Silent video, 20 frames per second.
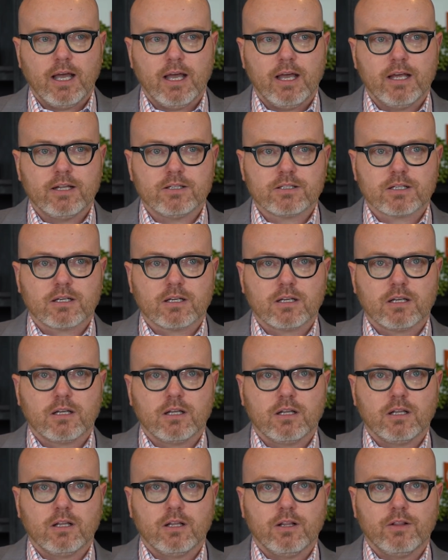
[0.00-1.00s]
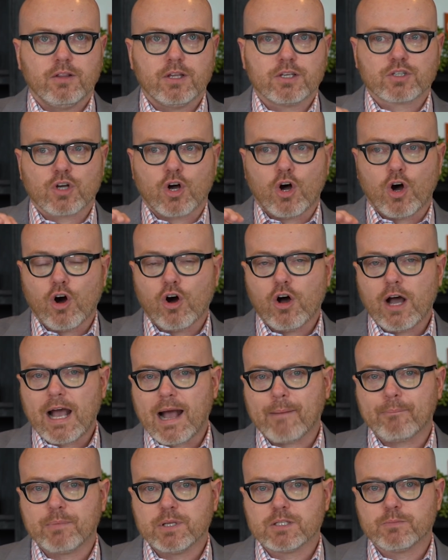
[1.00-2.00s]
And this all
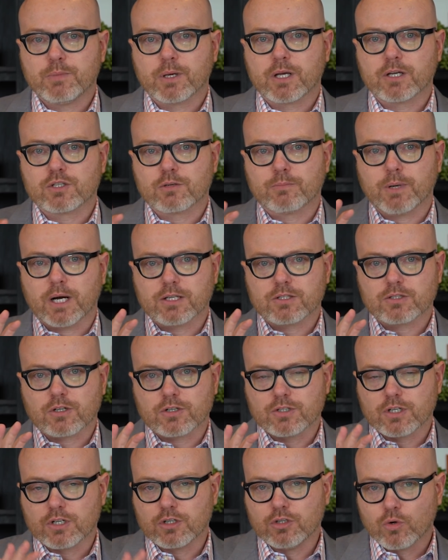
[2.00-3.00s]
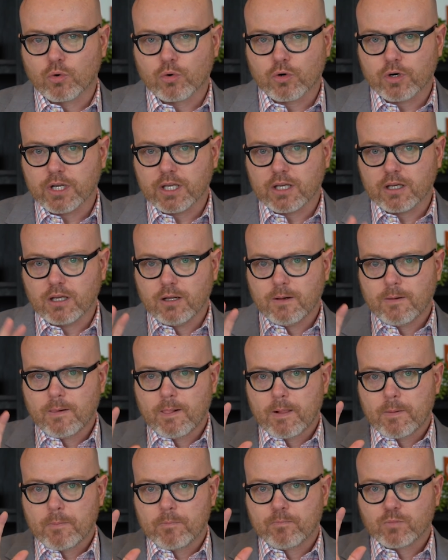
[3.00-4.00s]
happens because your body starts ignoring
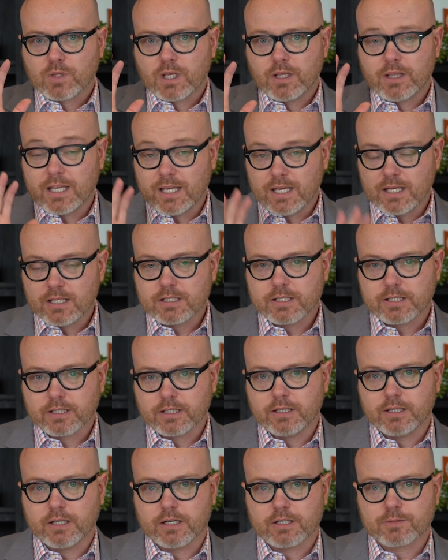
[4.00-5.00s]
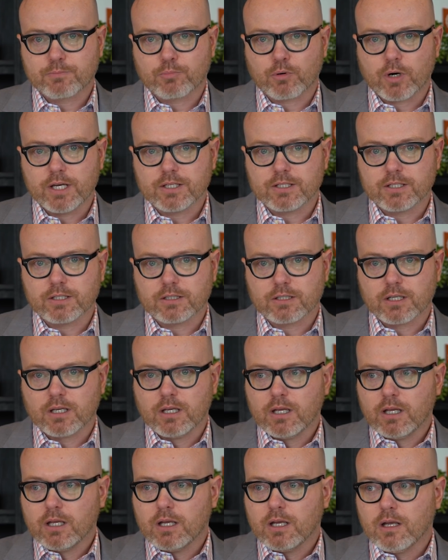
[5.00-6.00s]
the insulin that is present,
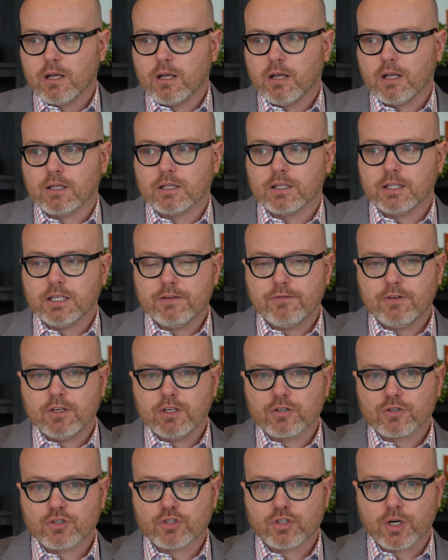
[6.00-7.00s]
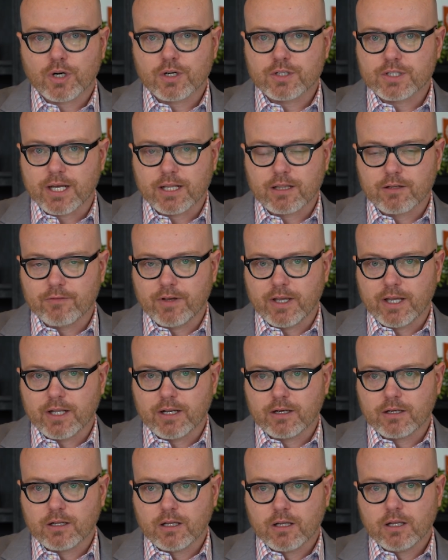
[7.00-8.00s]
leaving your sugars
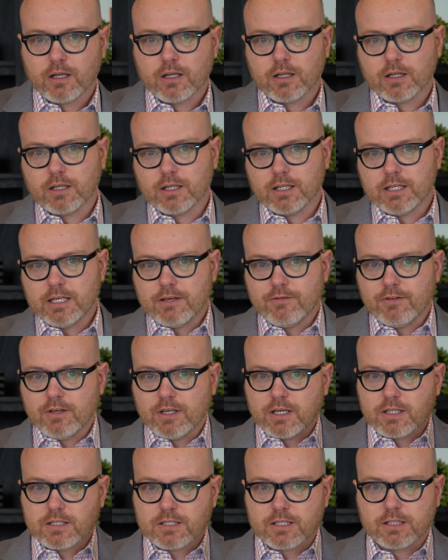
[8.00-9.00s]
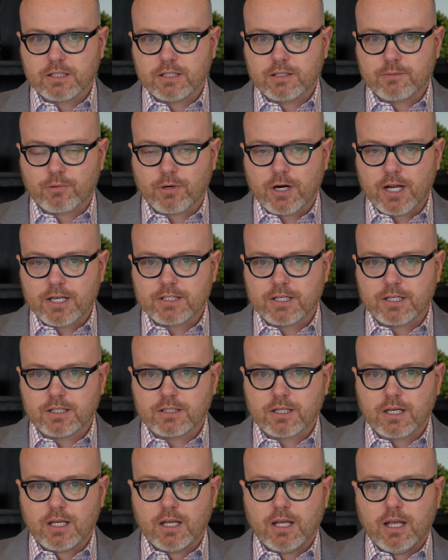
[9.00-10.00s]
elevated, leaving insulin
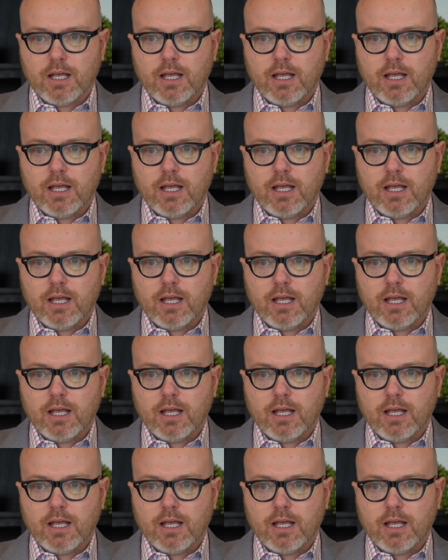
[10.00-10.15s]
present,